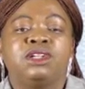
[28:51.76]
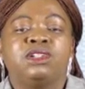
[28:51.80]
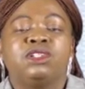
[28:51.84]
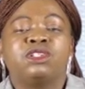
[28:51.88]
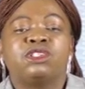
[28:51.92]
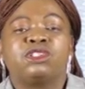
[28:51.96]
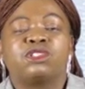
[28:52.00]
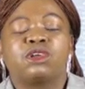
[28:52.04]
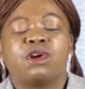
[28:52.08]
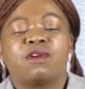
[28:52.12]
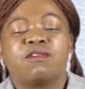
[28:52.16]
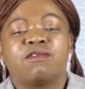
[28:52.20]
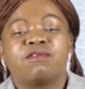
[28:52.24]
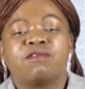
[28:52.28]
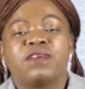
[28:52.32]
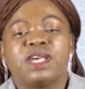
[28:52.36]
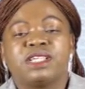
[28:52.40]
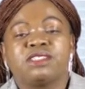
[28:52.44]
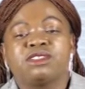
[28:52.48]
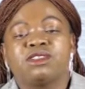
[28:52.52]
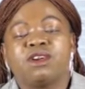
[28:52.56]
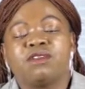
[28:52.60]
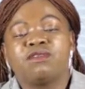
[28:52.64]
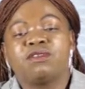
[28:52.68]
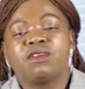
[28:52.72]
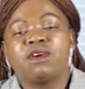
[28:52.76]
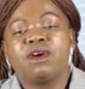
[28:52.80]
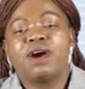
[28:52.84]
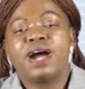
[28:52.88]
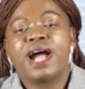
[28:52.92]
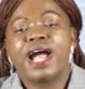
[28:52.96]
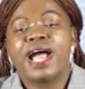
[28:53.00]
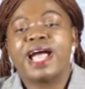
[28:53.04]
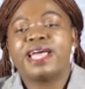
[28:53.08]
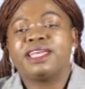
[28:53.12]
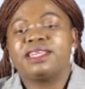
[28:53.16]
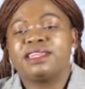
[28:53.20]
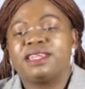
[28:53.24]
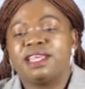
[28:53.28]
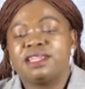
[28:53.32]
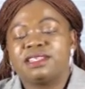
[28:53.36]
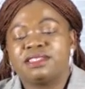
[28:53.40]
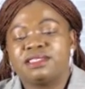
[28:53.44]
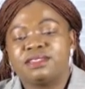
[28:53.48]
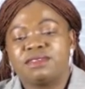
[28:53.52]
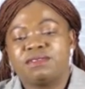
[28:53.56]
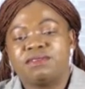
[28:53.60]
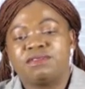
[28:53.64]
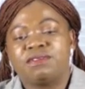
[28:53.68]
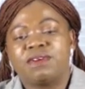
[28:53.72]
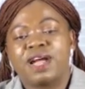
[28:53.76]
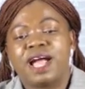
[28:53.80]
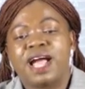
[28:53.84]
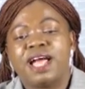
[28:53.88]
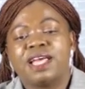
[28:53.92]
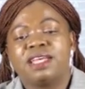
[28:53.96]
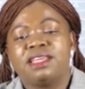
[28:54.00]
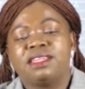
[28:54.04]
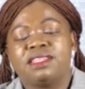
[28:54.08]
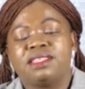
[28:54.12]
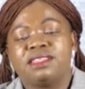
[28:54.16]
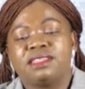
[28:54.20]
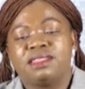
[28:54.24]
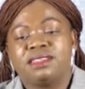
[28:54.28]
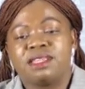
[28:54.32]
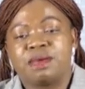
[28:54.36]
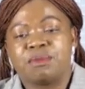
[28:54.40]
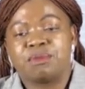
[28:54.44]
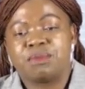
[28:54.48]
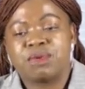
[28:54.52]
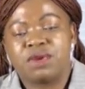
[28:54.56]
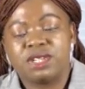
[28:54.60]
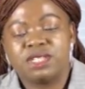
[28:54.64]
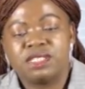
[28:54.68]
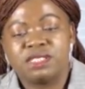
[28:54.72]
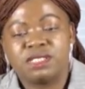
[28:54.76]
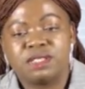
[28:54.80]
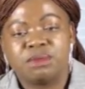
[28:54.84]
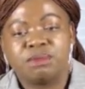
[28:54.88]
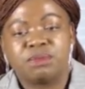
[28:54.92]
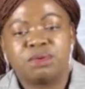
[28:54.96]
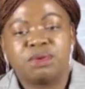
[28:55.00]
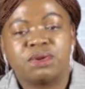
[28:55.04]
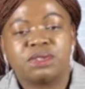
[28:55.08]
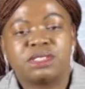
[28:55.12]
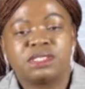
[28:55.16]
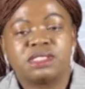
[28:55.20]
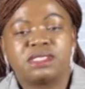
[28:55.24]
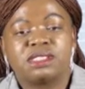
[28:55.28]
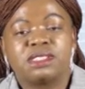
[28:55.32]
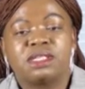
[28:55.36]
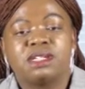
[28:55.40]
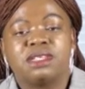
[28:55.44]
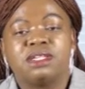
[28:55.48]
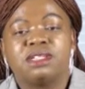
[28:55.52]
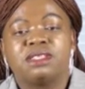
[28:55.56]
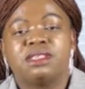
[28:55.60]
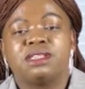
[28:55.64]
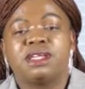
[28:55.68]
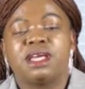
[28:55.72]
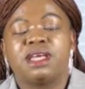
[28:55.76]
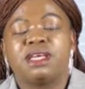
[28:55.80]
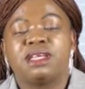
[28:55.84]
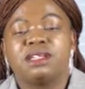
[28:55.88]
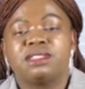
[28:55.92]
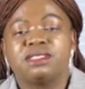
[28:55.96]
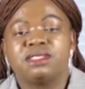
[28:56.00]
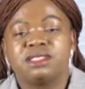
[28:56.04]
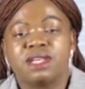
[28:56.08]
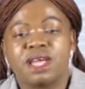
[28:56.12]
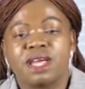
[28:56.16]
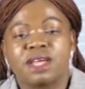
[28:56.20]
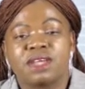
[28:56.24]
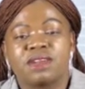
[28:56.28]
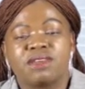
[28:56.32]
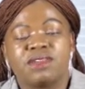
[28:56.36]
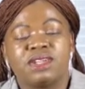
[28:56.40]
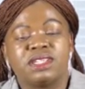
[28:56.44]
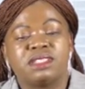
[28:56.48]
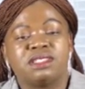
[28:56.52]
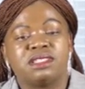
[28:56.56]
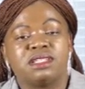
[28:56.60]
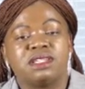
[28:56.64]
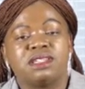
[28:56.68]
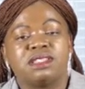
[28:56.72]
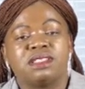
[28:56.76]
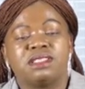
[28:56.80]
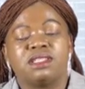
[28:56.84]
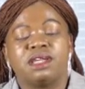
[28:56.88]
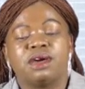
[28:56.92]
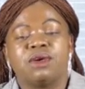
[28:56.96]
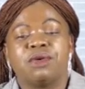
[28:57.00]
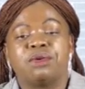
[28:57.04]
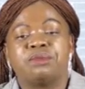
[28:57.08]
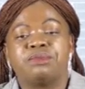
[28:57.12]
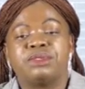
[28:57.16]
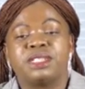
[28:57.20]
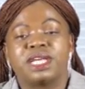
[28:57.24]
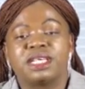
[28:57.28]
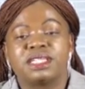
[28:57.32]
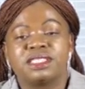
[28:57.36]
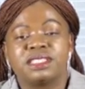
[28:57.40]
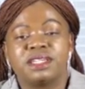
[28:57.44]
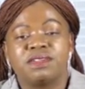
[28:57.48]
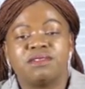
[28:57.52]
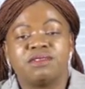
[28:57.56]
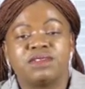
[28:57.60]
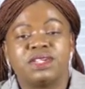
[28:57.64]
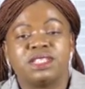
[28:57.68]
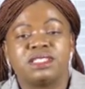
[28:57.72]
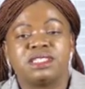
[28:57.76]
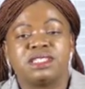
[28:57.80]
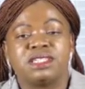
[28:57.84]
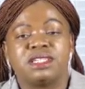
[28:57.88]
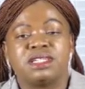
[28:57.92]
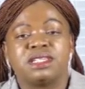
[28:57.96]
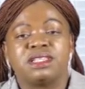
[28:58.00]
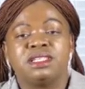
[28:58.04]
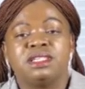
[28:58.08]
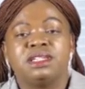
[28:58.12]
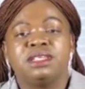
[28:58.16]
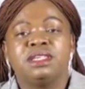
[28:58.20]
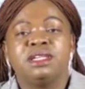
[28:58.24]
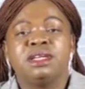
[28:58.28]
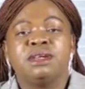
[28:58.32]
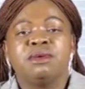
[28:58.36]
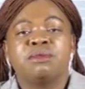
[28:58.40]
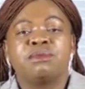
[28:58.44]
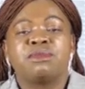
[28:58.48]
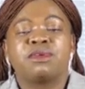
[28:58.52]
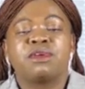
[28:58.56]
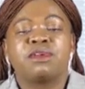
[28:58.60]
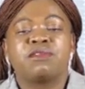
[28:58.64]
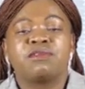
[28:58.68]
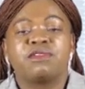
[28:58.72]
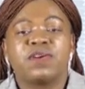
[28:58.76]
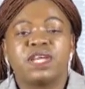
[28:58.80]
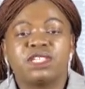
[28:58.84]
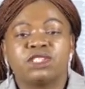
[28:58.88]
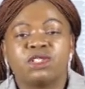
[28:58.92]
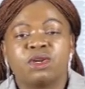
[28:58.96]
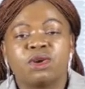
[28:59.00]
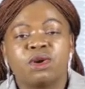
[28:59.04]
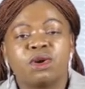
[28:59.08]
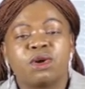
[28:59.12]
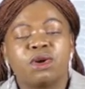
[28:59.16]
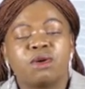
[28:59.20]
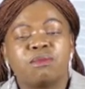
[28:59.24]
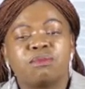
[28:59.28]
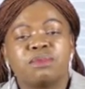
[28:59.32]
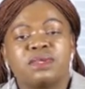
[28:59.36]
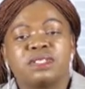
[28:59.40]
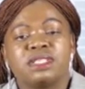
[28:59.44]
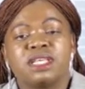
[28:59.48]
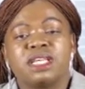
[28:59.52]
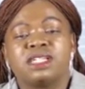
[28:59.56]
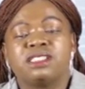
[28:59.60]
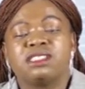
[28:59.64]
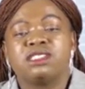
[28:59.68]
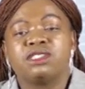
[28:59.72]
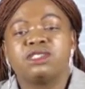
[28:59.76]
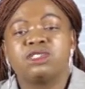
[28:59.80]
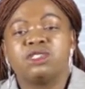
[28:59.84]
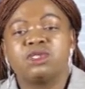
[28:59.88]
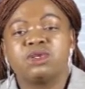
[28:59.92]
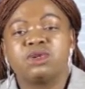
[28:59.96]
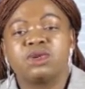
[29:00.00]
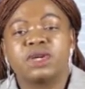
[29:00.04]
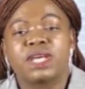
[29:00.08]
So first of all, identify the principles, the integrity, the objectivity, professional competence, due